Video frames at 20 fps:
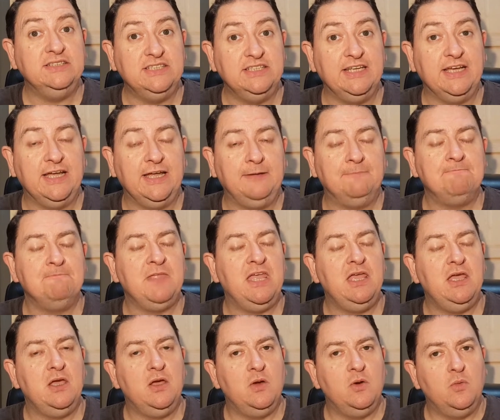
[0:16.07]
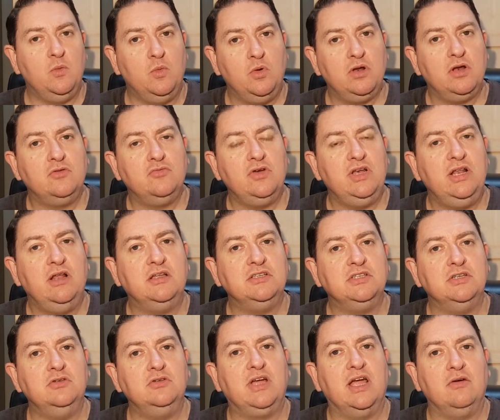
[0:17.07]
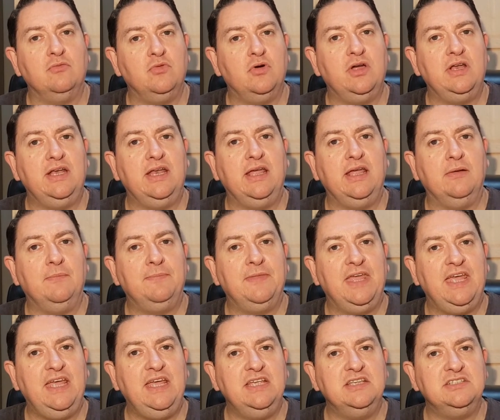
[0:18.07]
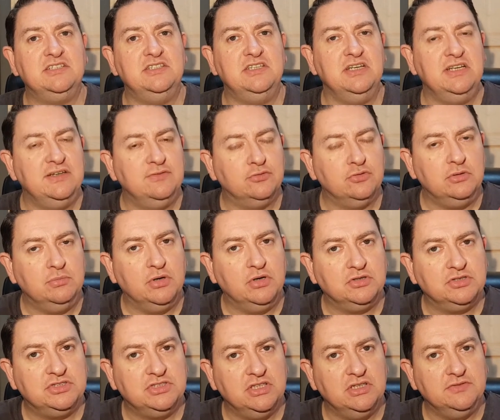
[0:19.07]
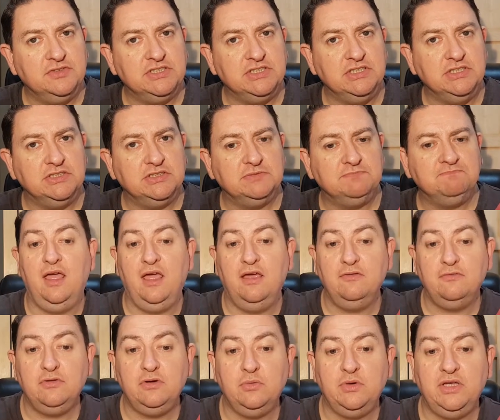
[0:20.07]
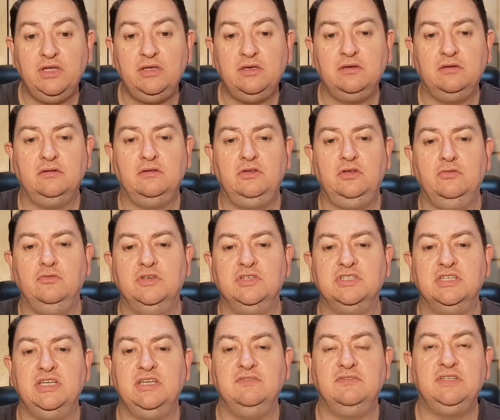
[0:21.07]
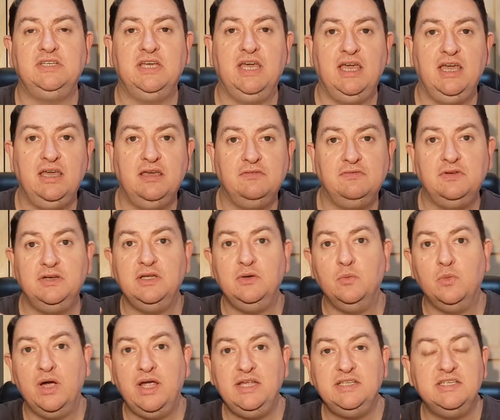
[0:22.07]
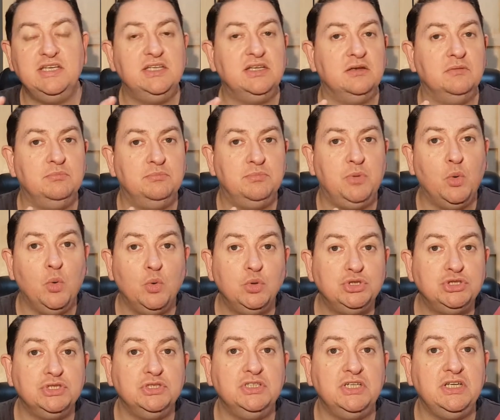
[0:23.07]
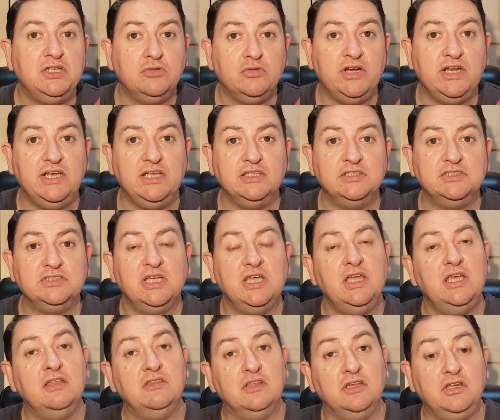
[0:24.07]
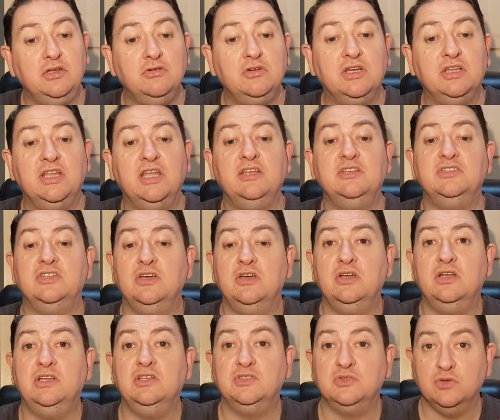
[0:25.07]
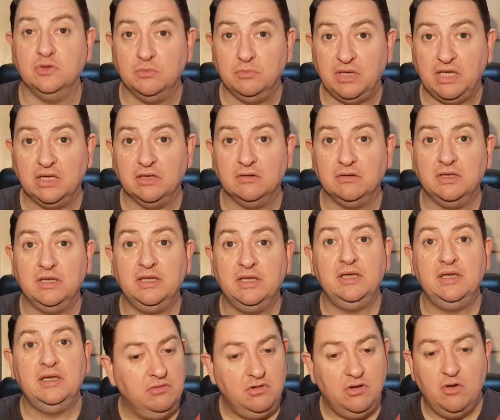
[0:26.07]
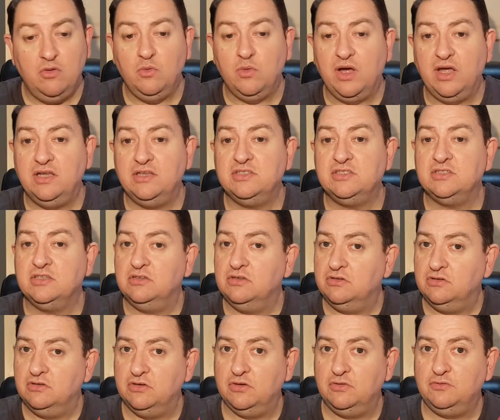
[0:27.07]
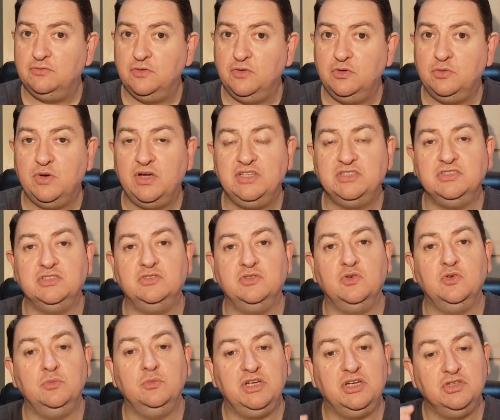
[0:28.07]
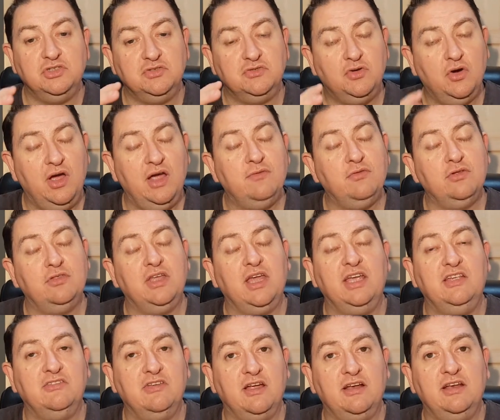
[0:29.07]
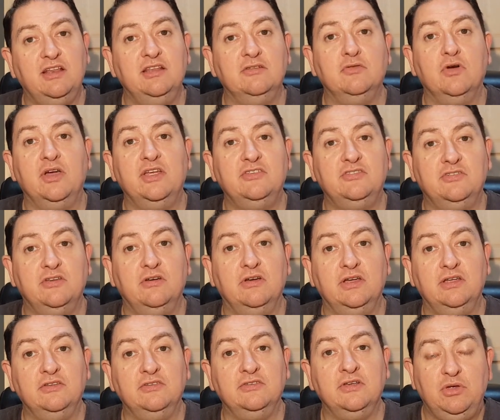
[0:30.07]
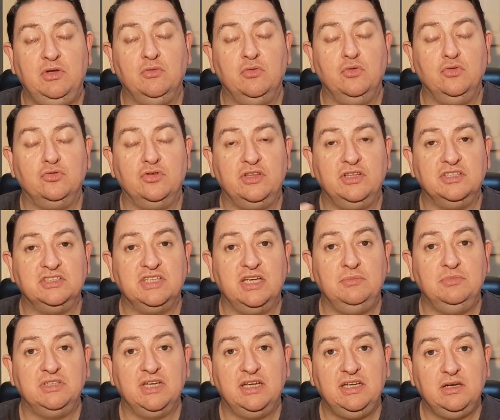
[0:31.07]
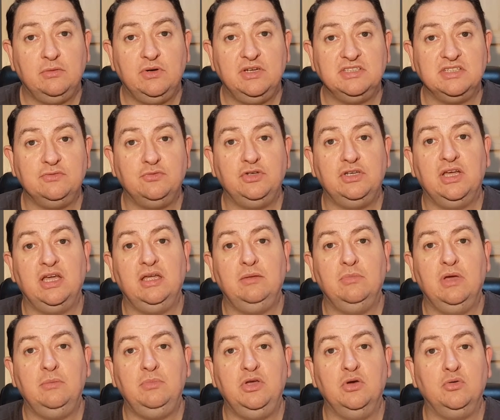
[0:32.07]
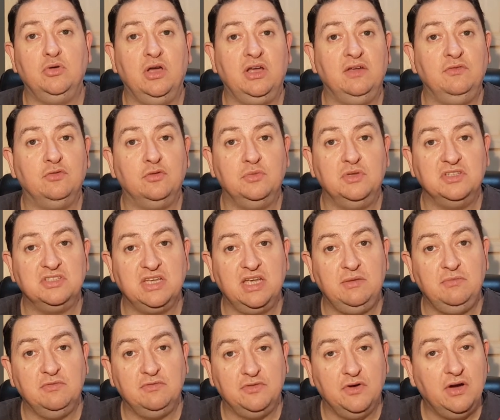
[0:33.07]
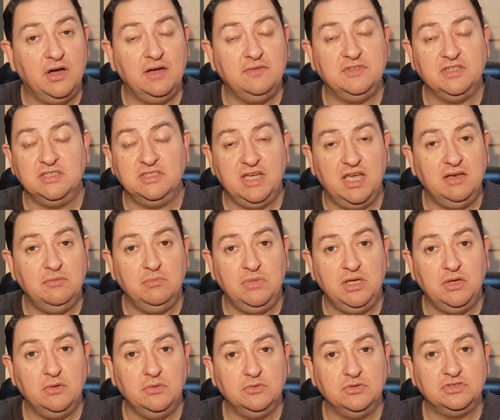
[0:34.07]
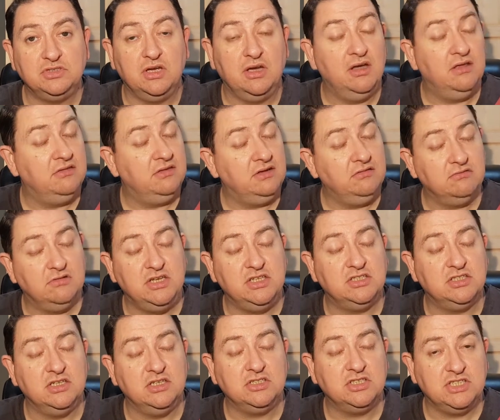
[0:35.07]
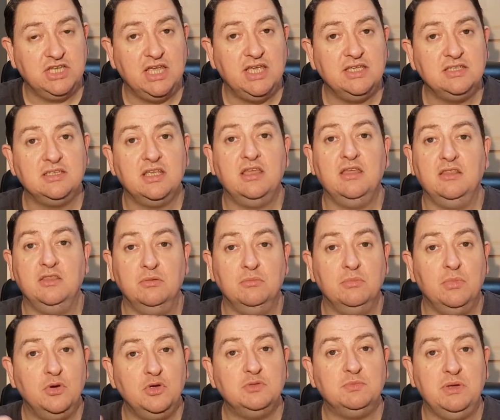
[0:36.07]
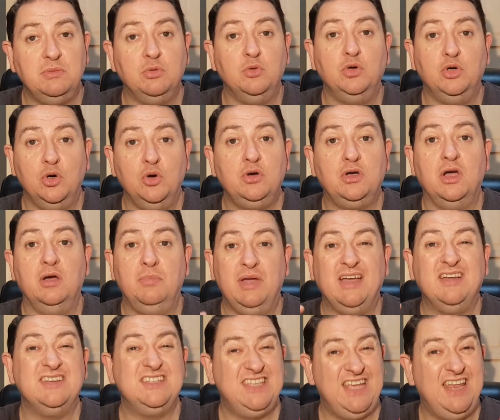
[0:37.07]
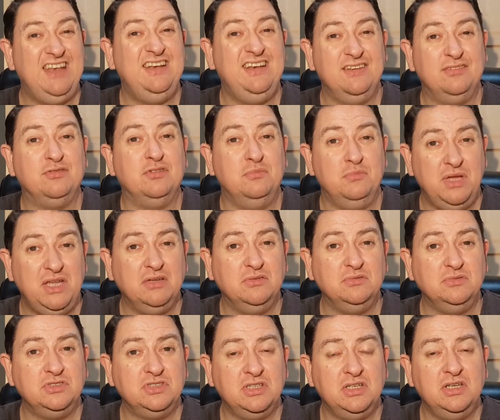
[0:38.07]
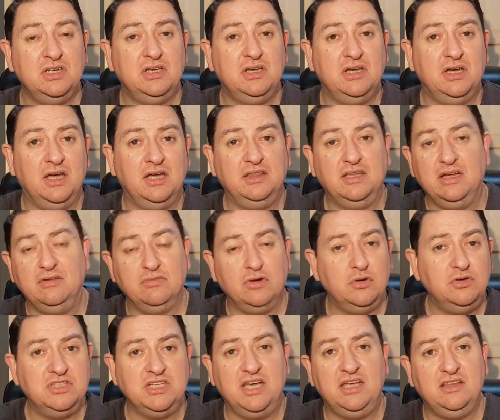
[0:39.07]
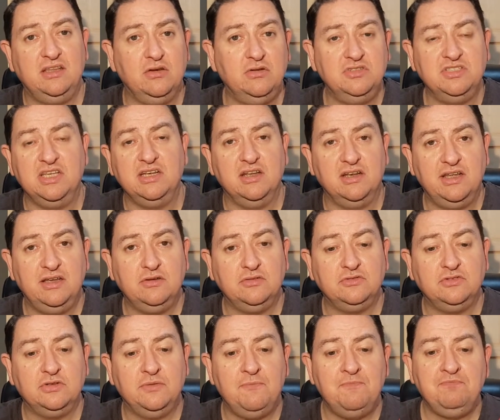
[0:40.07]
today. What I'd really like to look at right now is delivery box services. Every week you receive carefully weighted and portioned ingredients that you can then turn into a meal. No waste, no food waste at all, because you've got everything exactly the right size. If you're ordering the same takeaways every day, maybe you're cooking from the same 5 to 10 meals. I think research says that most people cook about 10 different meals and they rotate those in and out.